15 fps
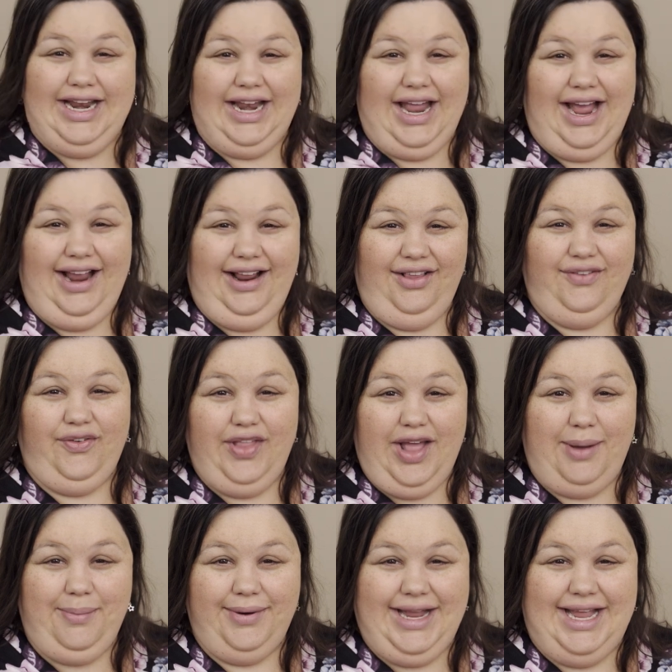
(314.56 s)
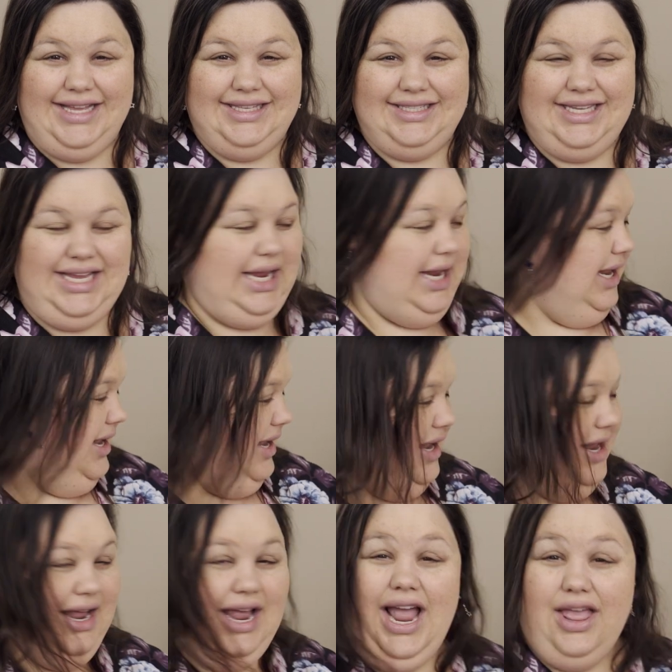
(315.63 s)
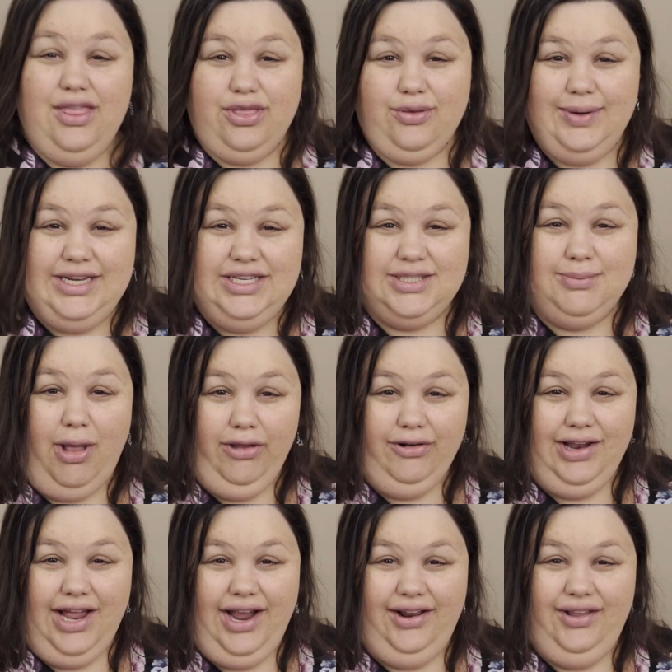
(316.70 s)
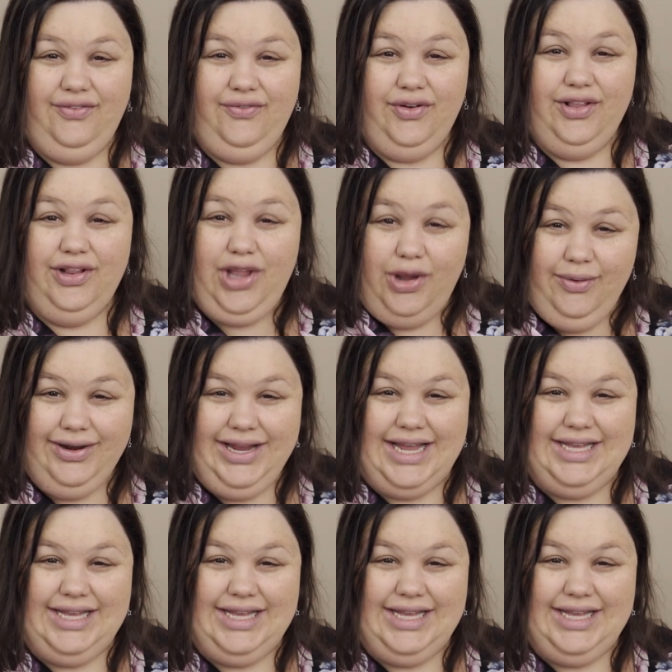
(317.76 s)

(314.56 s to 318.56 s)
lines for the uppercase Z and 3 smaller lines for the lowercase